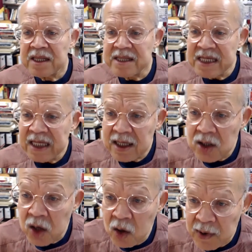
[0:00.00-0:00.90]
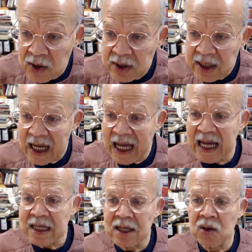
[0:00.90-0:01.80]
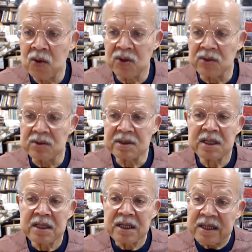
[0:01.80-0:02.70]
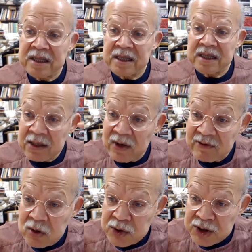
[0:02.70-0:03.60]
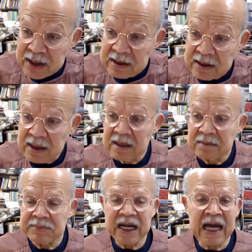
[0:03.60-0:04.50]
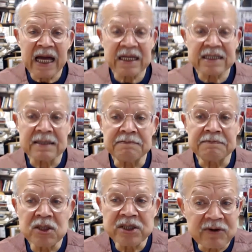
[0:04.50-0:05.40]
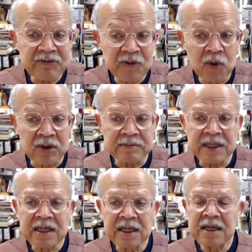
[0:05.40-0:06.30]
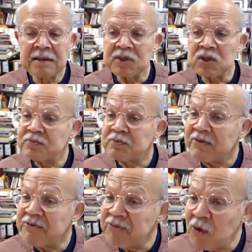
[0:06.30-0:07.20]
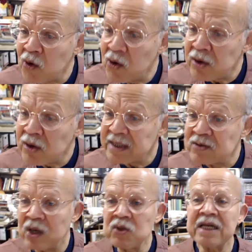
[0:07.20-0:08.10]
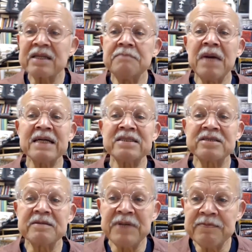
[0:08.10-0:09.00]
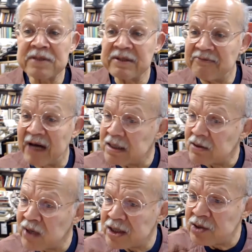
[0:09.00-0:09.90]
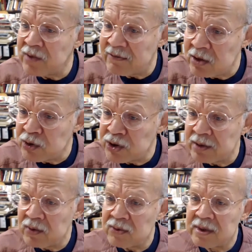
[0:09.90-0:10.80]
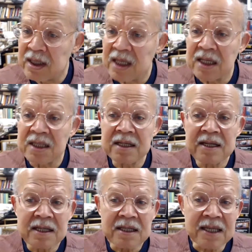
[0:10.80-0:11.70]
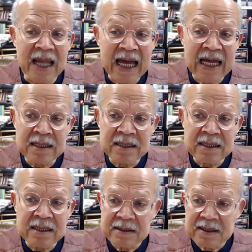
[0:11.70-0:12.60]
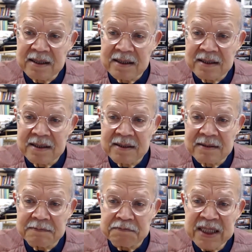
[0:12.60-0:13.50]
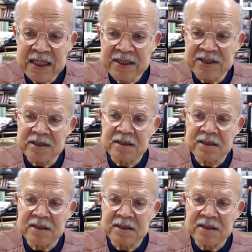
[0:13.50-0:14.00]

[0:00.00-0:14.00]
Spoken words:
think global, act local. Think revolution, but act in building reform. Because reform is what will get the masses of people to fight. The Russian Revolution, land, peace,